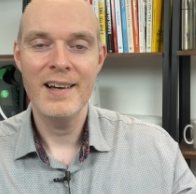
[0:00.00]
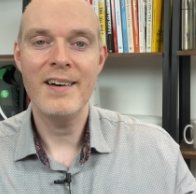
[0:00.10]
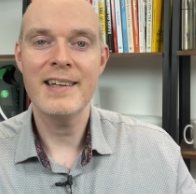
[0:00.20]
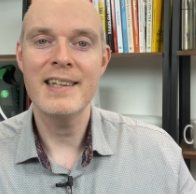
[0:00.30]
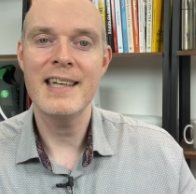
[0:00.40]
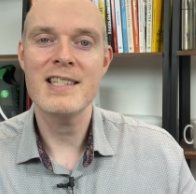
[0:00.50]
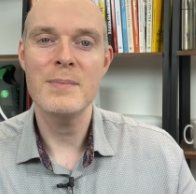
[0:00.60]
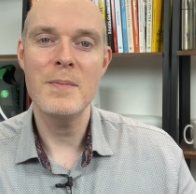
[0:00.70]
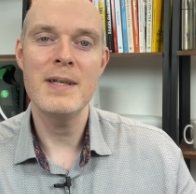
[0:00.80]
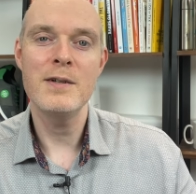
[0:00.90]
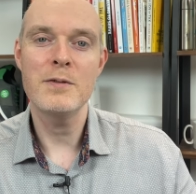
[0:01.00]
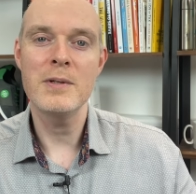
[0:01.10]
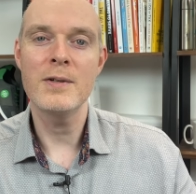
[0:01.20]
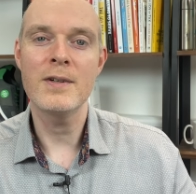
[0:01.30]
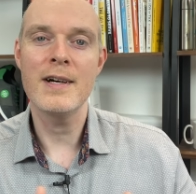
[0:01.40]
I can get some opinion from
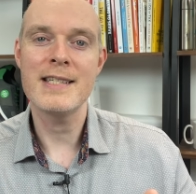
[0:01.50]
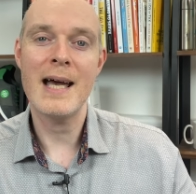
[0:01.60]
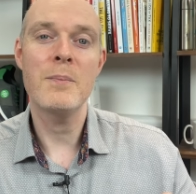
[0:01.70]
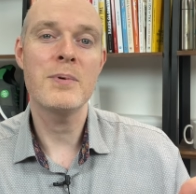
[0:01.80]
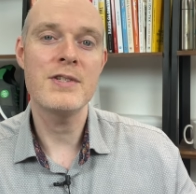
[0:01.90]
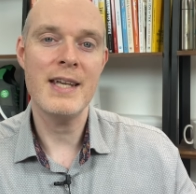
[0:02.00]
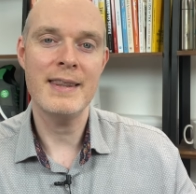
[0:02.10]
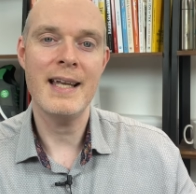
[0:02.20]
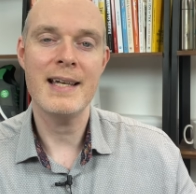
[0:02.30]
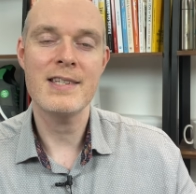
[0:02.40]
you guys and present that.